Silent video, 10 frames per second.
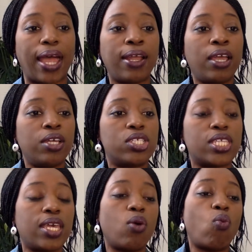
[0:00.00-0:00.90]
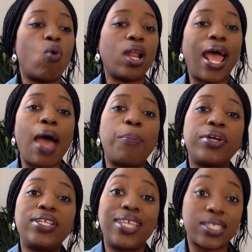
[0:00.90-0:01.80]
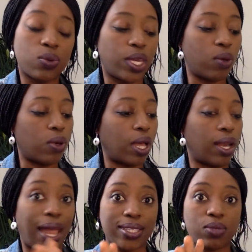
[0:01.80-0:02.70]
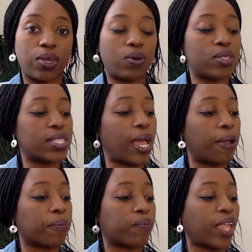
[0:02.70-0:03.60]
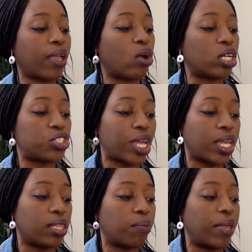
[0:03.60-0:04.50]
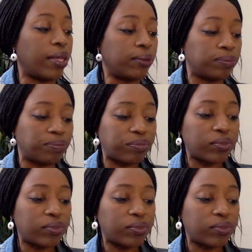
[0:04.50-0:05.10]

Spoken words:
that, you see, what happened this week, last week, was that I got a check in the mail.